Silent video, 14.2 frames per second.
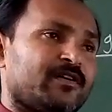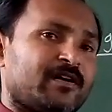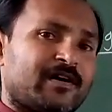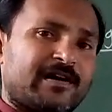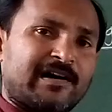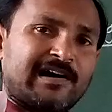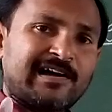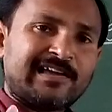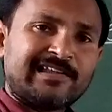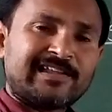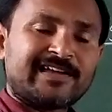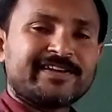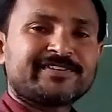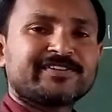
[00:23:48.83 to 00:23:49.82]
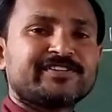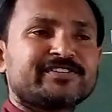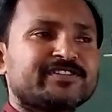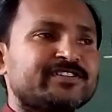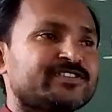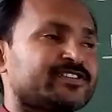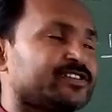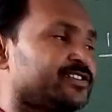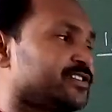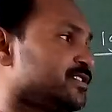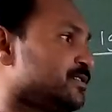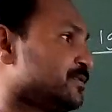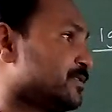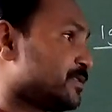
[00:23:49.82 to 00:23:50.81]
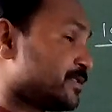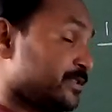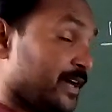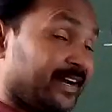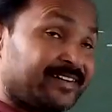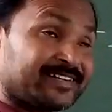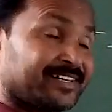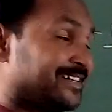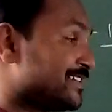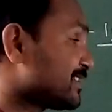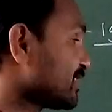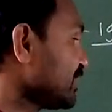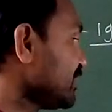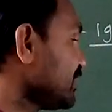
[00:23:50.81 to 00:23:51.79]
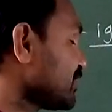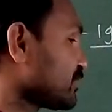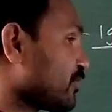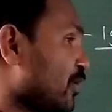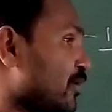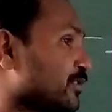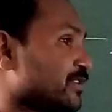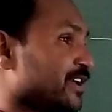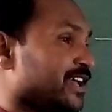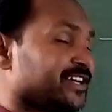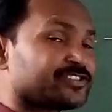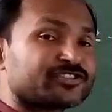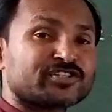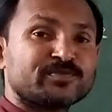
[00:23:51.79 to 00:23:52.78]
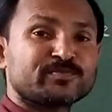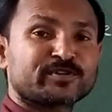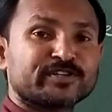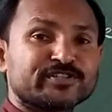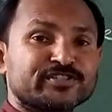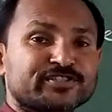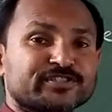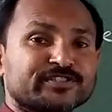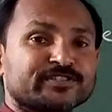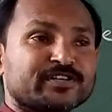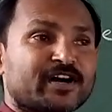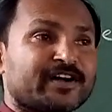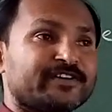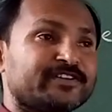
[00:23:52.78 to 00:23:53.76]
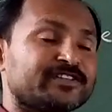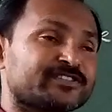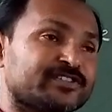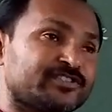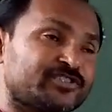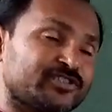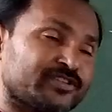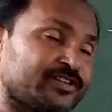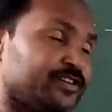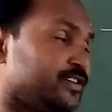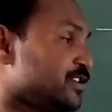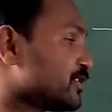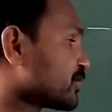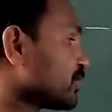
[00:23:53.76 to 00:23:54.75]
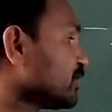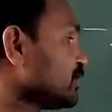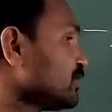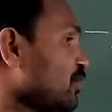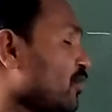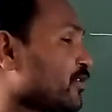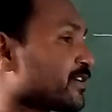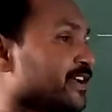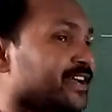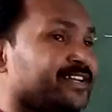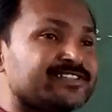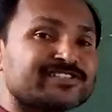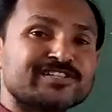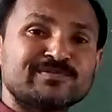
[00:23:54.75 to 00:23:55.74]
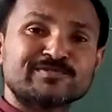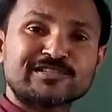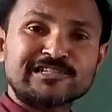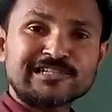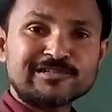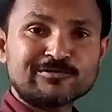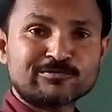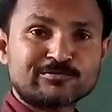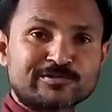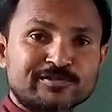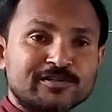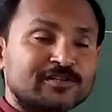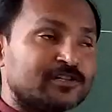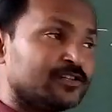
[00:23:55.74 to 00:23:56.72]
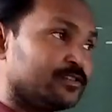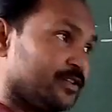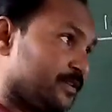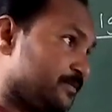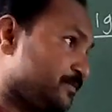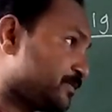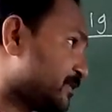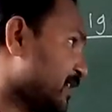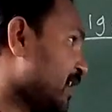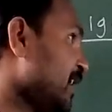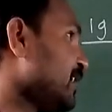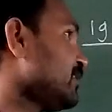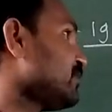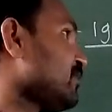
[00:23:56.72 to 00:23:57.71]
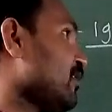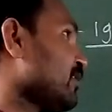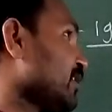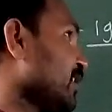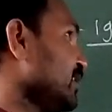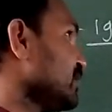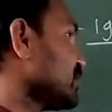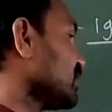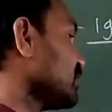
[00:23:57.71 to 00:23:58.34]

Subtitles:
high light intensity. That condition is called the extreme condition. Under such a condition the organisms lives, and that organisms